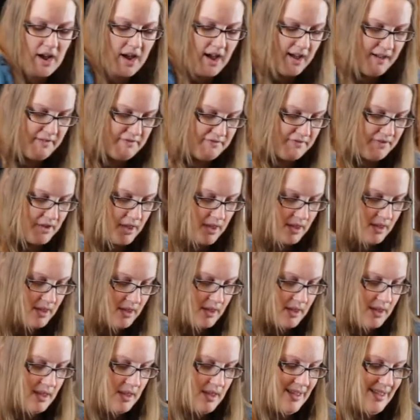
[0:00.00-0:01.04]
off.
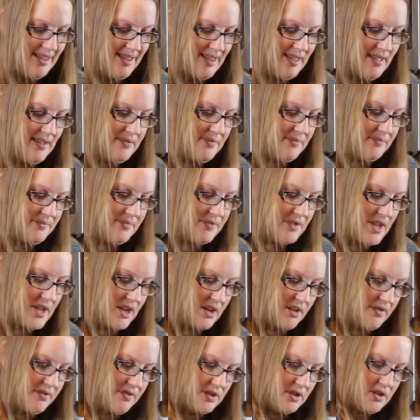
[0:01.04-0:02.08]

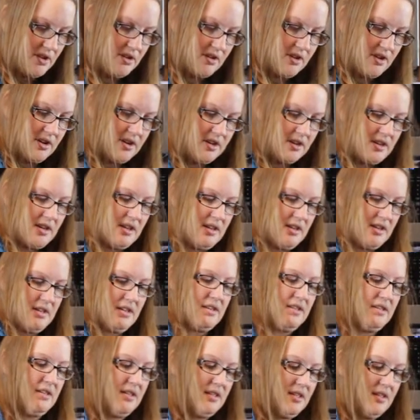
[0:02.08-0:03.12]
Take off your dough hook.
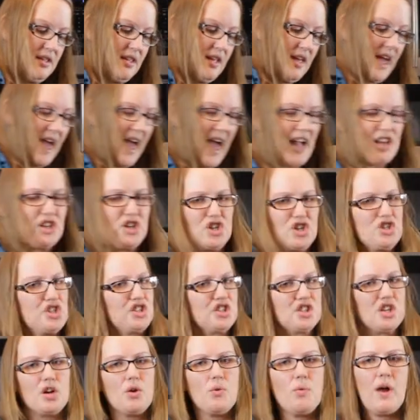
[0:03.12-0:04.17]
And you're
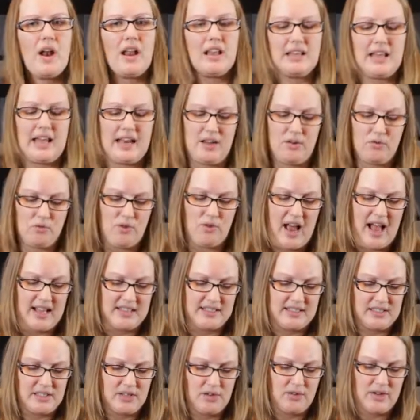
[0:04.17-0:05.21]
just going to want to let it
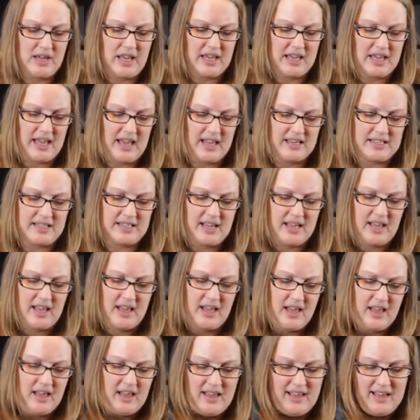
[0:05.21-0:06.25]
rest. You can get
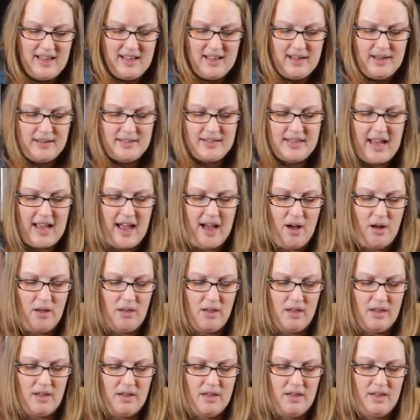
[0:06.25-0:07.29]
a
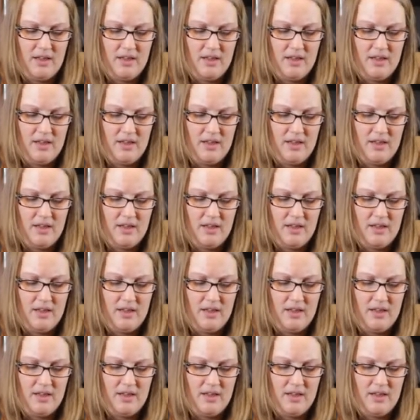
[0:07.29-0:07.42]
towel,